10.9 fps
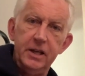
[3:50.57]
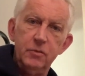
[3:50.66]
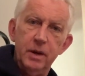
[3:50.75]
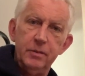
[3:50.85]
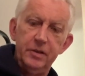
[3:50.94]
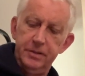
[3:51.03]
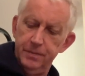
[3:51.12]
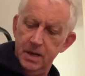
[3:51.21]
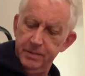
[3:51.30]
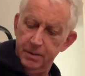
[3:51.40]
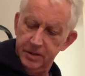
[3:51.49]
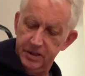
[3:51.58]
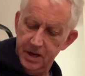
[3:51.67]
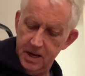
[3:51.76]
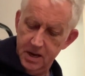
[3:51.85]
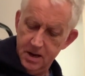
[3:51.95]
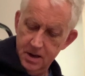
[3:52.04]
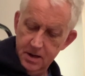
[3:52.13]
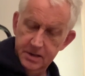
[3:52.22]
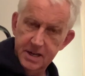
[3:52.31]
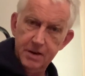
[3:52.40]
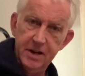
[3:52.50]
you might be able to see
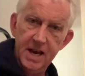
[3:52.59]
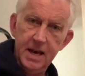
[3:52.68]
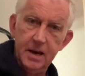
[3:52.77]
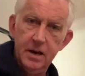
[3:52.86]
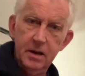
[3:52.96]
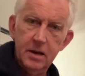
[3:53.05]
down here.